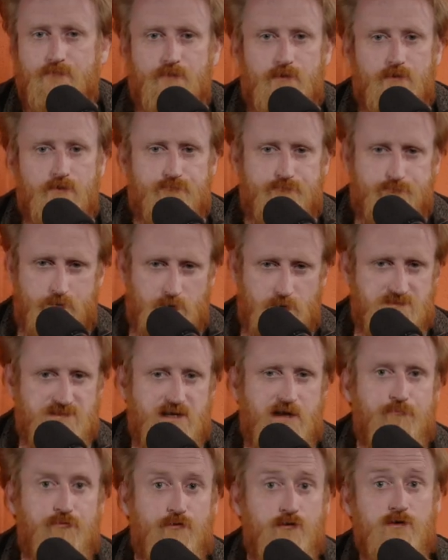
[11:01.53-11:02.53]
for
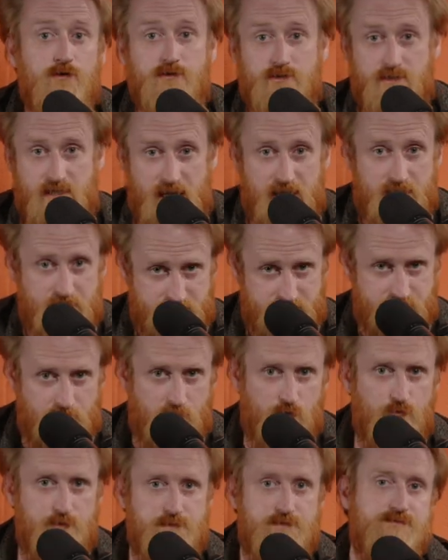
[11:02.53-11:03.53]
example, Candace
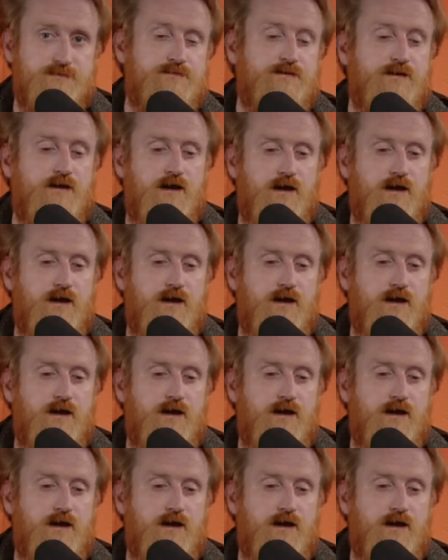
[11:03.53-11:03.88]
Owens.